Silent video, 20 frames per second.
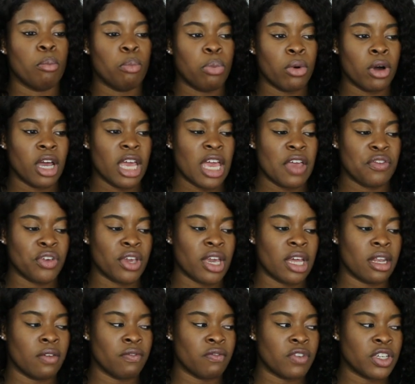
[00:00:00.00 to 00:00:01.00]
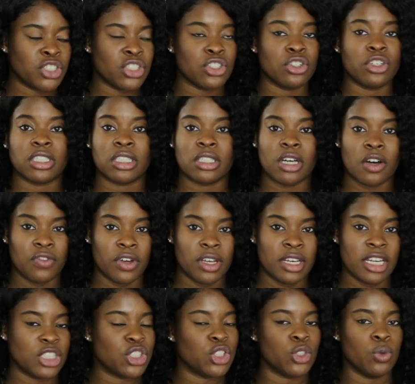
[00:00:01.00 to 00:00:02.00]
but if you can envision yourself
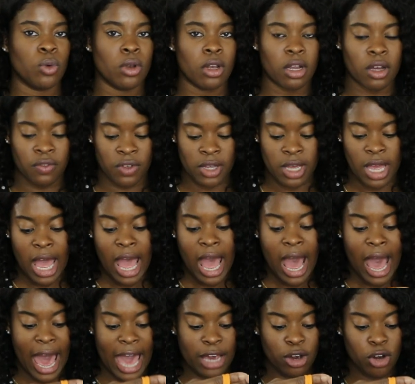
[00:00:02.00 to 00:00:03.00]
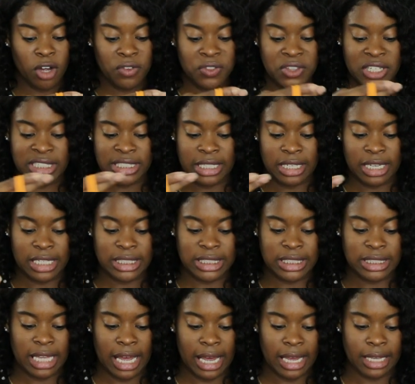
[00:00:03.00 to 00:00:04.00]
in it you will love it i got this in a
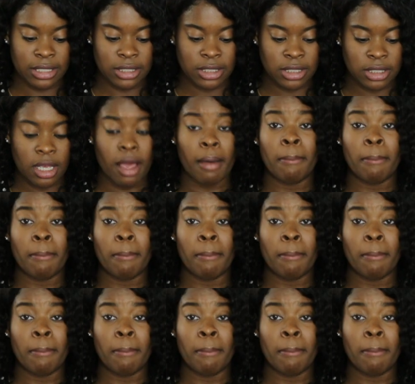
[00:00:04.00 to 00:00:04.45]
size